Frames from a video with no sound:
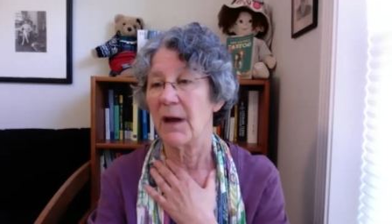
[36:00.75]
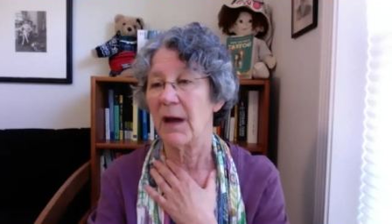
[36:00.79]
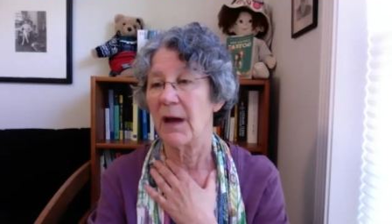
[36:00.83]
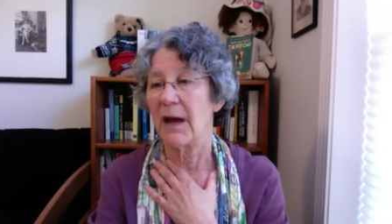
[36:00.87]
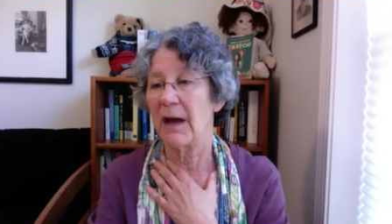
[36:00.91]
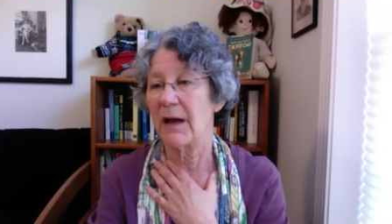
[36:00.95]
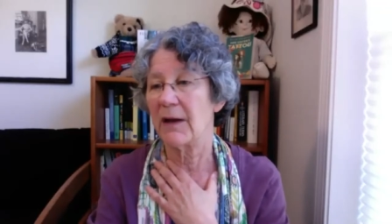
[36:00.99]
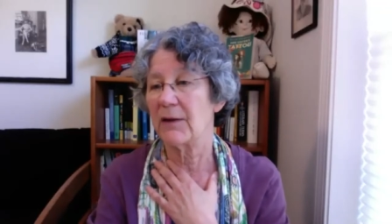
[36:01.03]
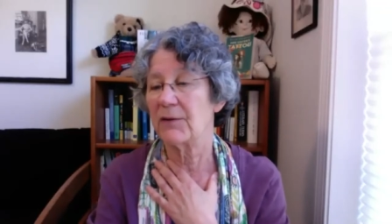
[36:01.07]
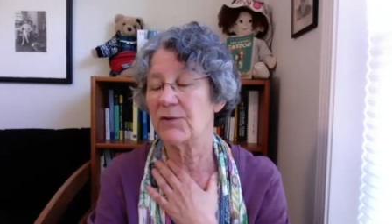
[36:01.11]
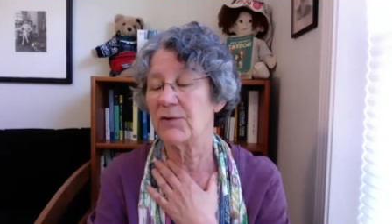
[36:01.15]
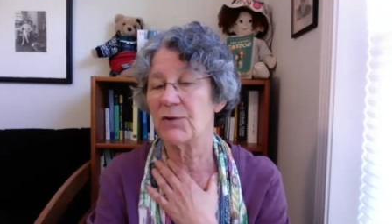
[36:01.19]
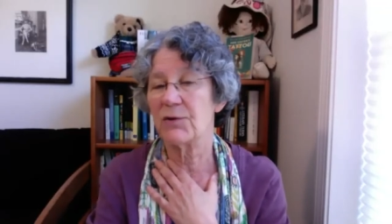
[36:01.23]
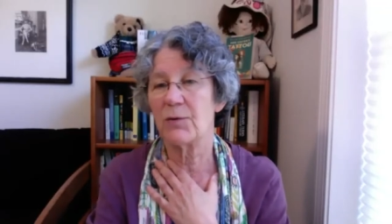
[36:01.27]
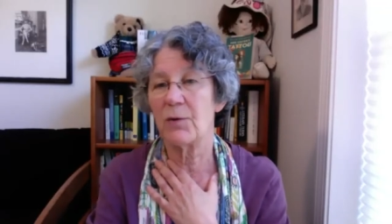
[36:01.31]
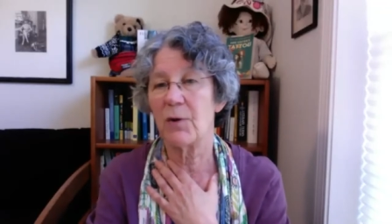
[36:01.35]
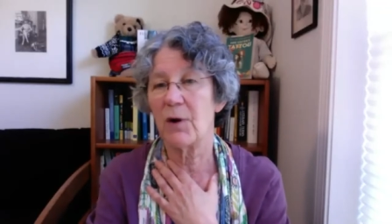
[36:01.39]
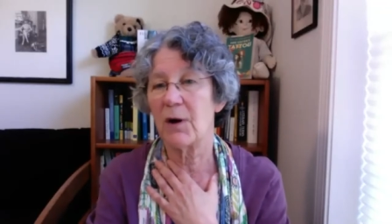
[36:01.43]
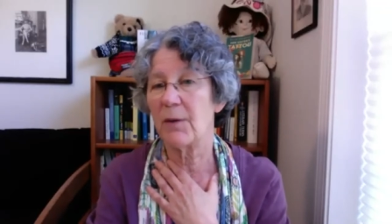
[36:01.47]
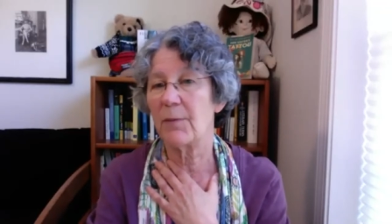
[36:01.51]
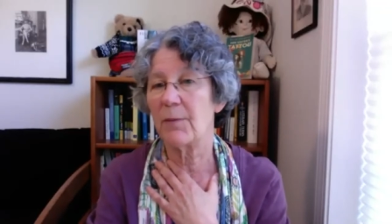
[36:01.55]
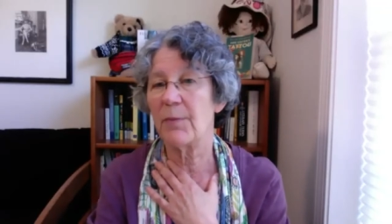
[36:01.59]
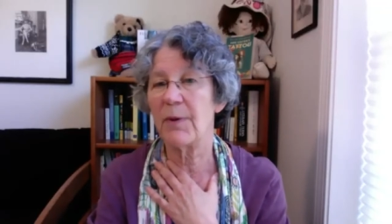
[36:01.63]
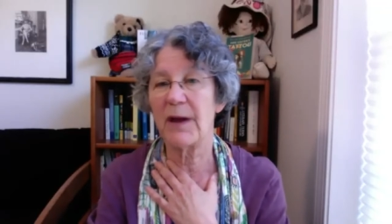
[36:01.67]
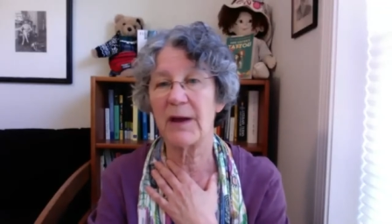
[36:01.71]
and do
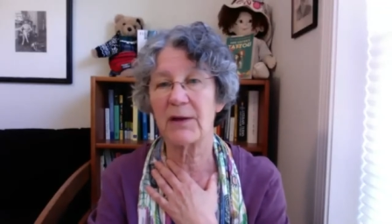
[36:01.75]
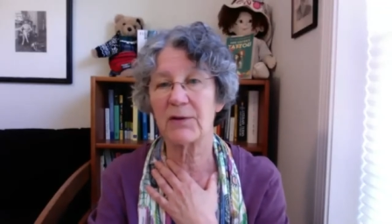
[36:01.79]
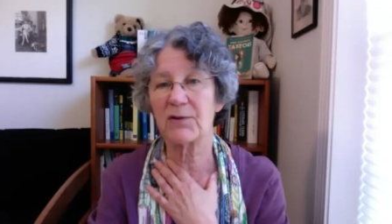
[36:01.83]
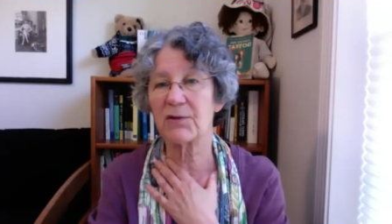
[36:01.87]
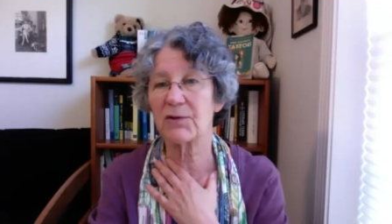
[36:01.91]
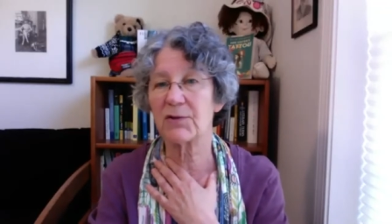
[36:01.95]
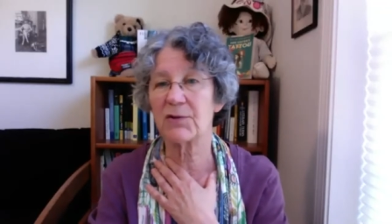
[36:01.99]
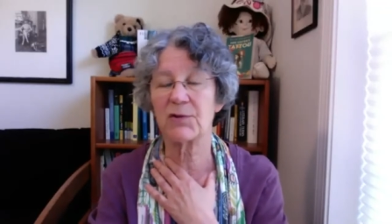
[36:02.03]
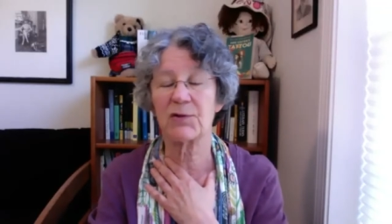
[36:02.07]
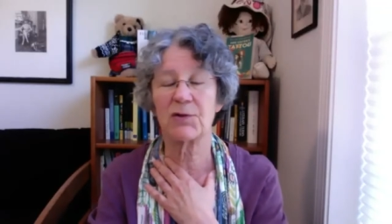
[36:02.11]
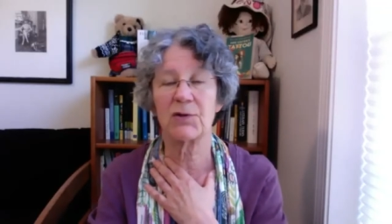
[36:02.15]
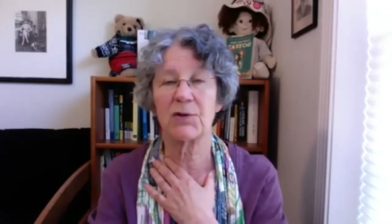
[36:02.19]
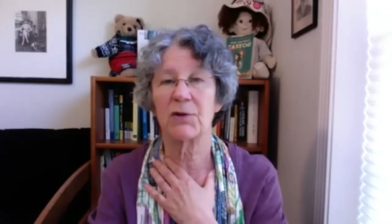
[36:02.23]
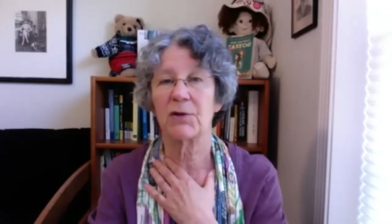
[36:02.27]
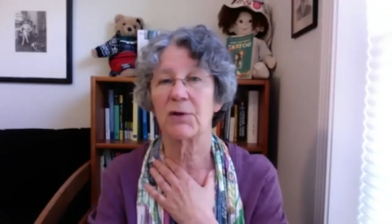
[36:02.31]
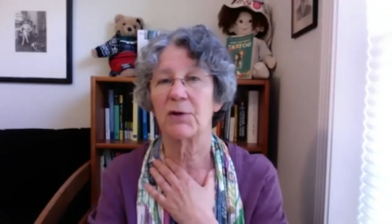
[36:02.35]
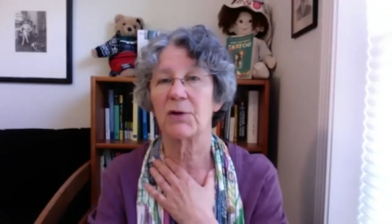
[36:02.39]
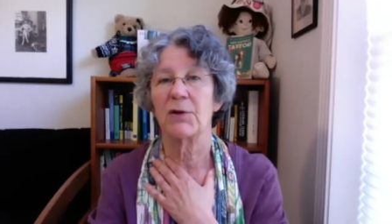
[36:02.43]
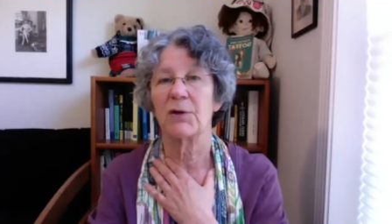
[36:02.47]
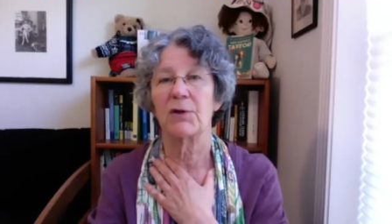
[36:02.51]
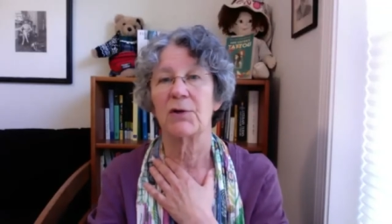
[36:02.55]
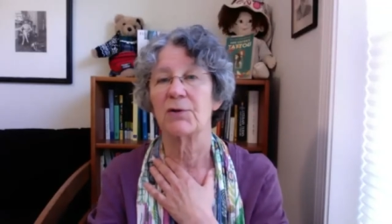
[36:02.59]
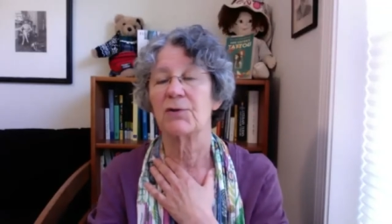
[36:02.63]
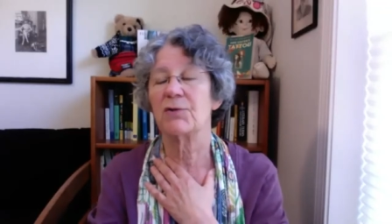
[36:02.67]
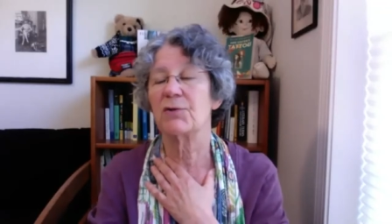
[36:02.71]
our best
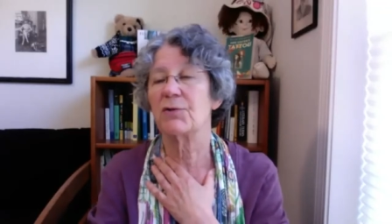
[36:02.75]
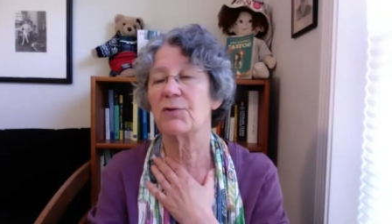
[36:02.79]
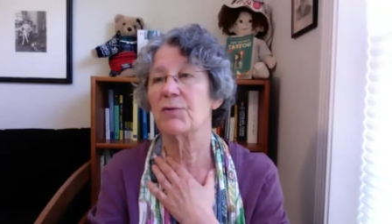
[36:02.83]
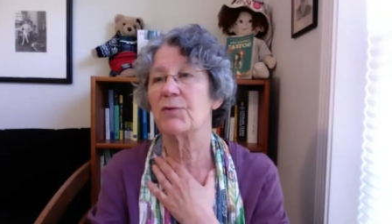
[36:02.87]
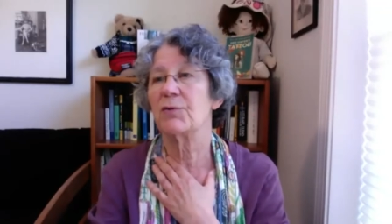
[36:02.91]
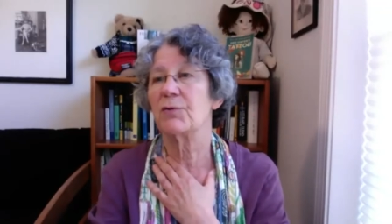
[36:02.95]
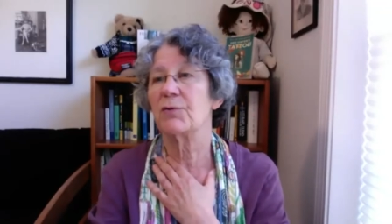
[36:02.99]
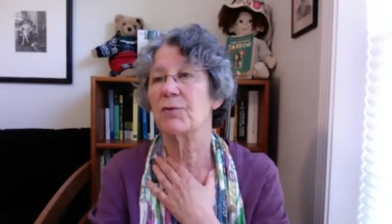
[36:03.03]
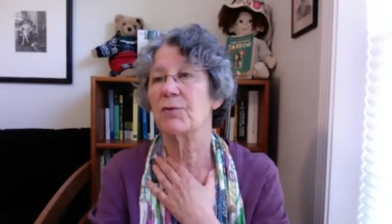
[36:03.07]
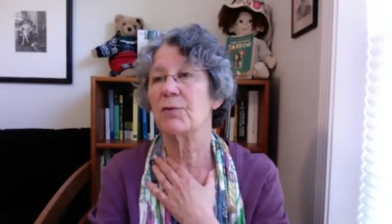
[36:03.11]
to